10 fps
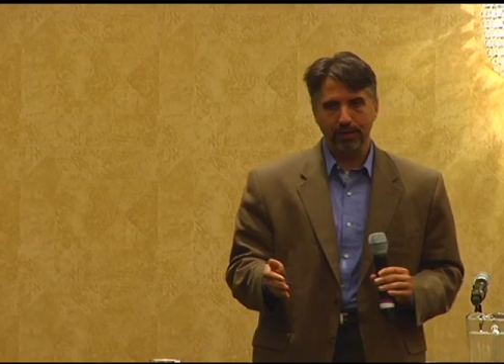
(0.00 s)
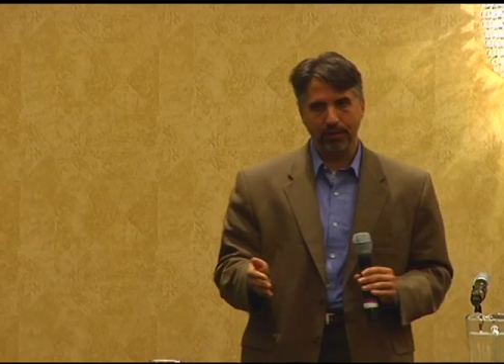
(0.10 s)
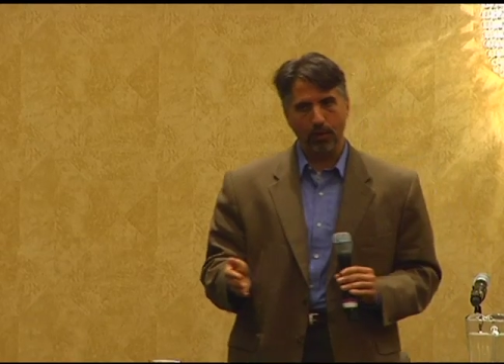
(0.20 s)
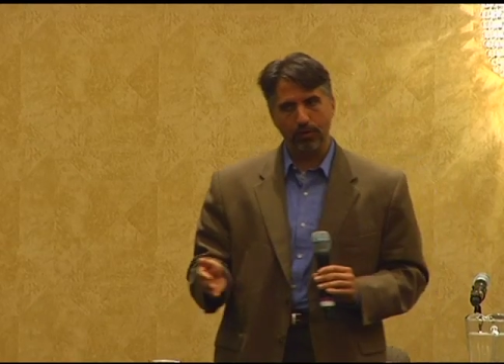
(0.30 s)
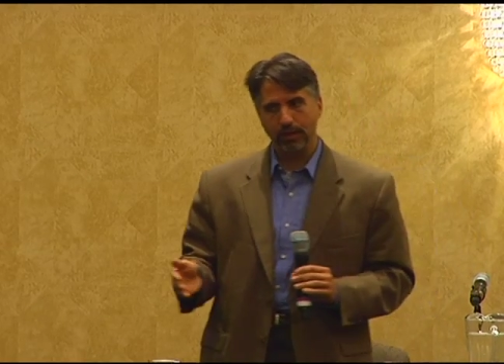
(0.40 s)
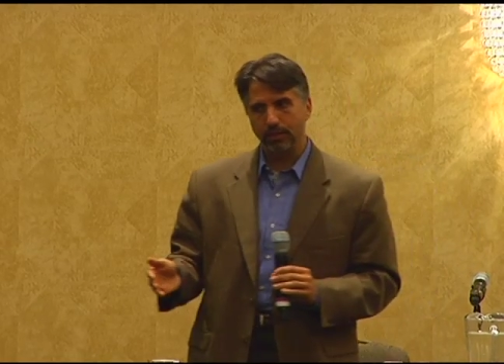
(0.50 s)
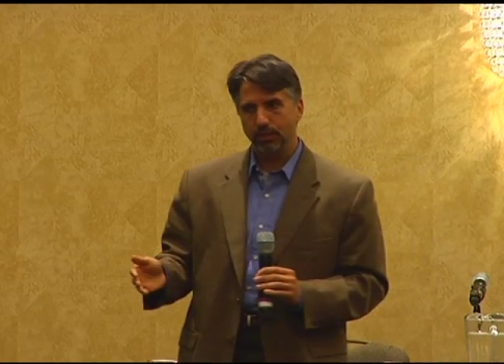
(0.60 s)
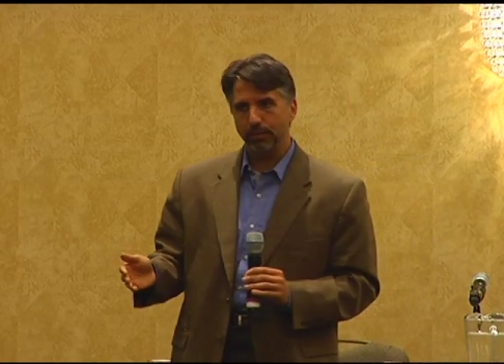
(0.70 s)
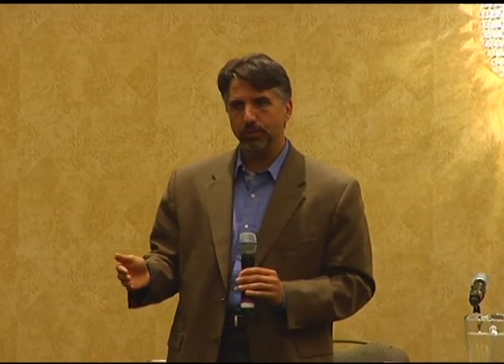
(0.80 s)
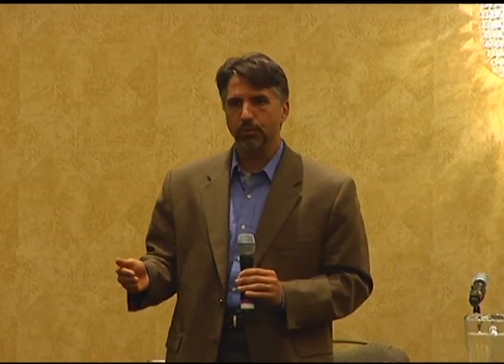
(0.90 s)

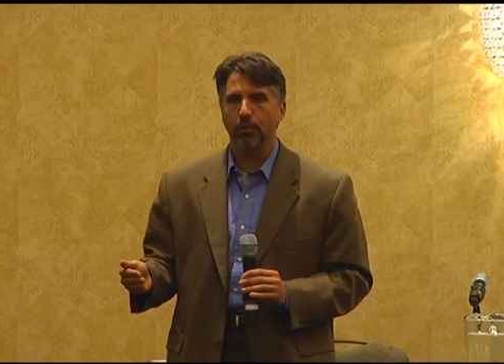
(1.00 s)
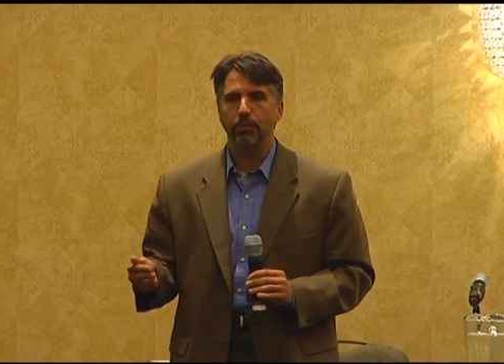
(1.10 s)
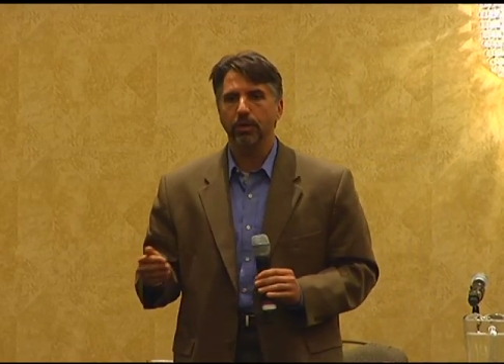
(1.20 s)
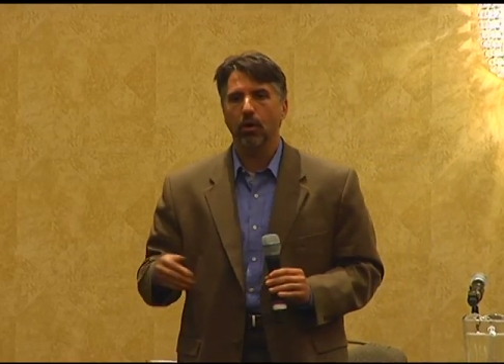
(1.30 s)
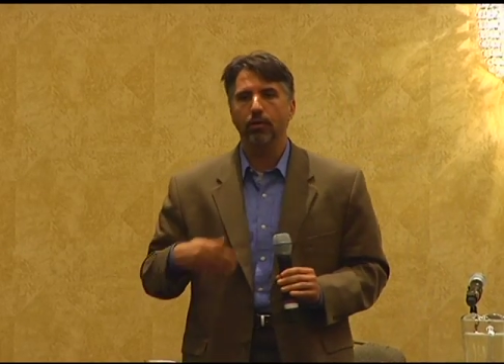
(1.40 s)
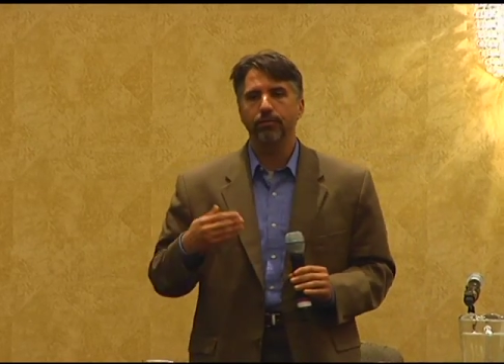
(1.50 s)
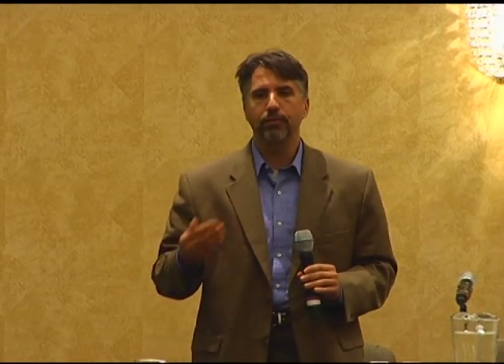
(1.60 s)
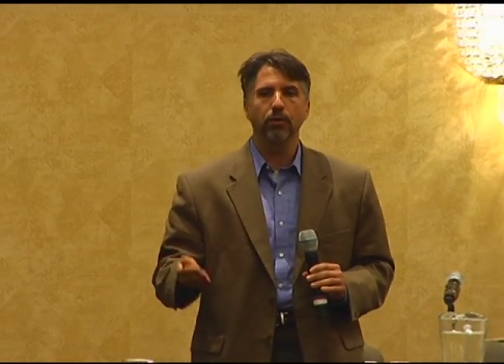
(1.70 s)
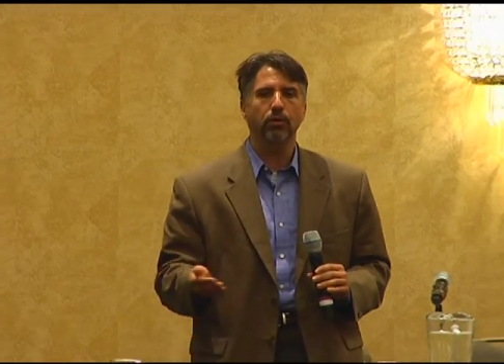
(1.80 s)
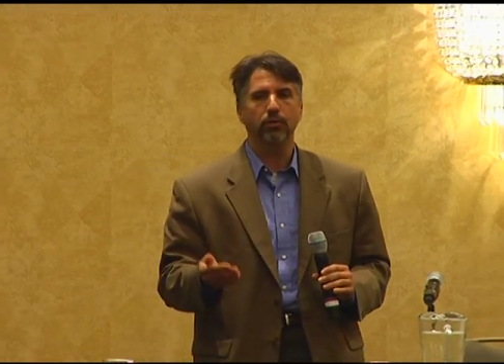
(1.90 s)
guardianships are what we call
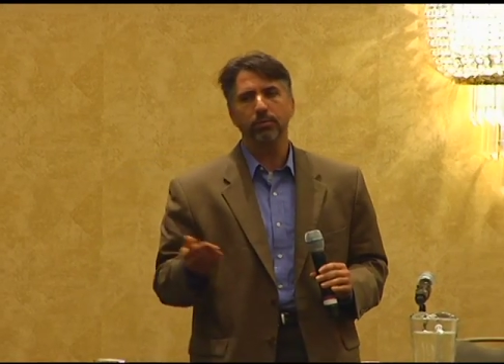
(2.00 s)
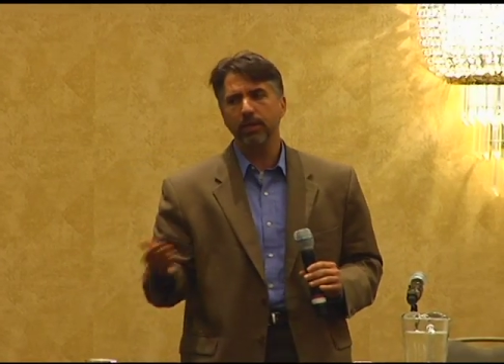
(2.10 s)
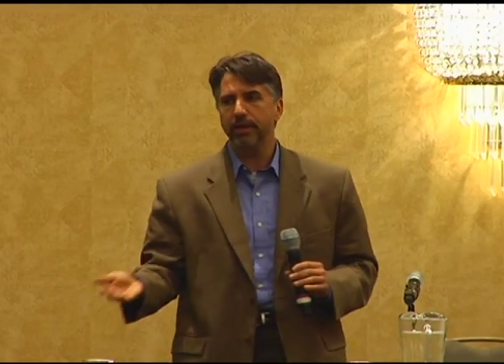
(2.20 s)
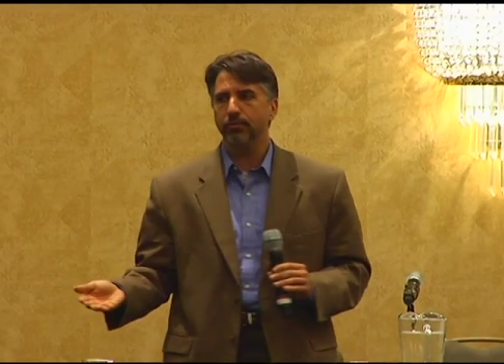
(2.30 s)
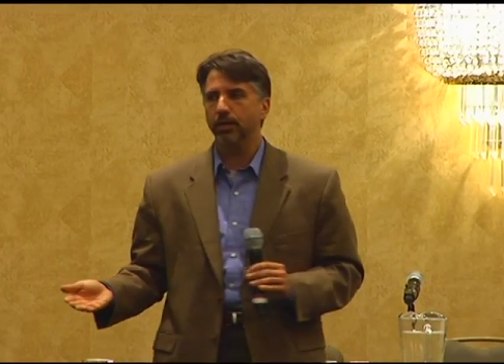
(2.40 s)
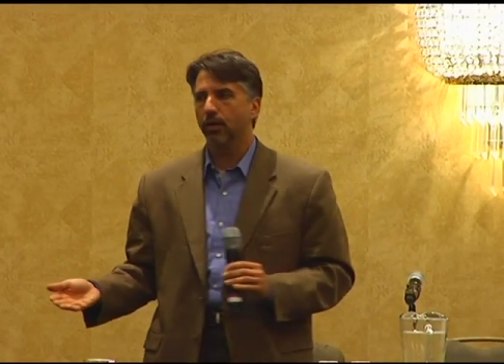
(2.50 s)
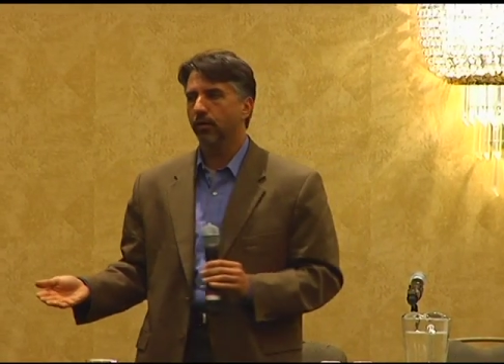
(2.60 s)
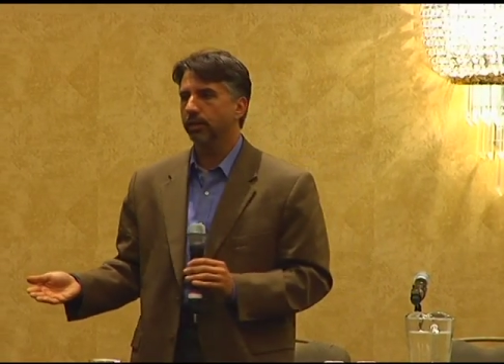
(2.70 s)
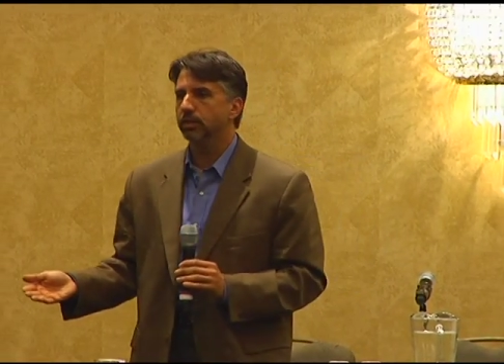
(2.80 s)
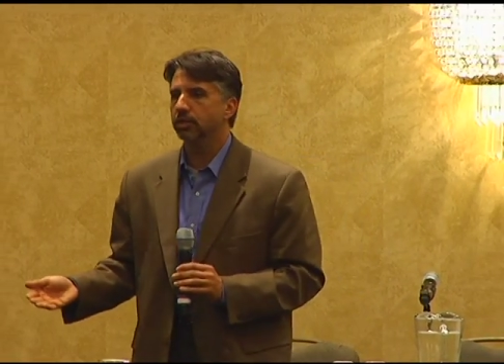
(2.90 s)
full or plenary
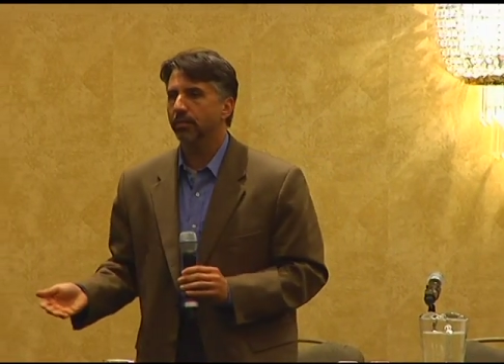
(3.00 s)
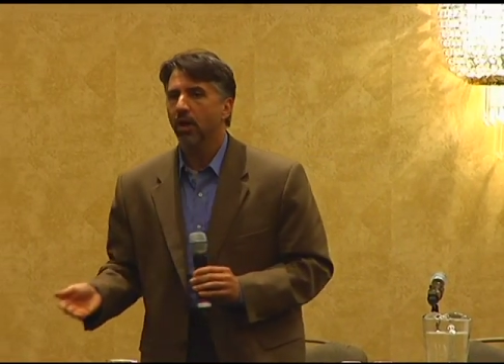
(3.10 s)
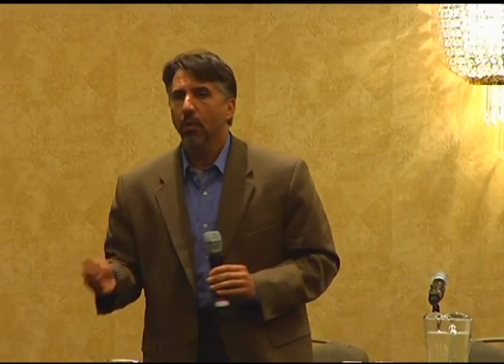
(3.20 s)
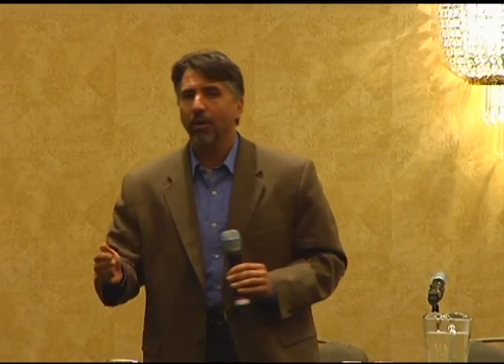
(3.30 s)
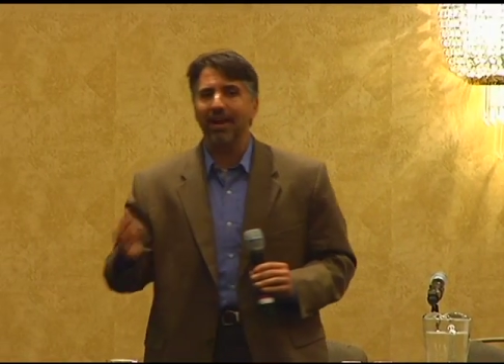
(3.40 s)
guardianship, where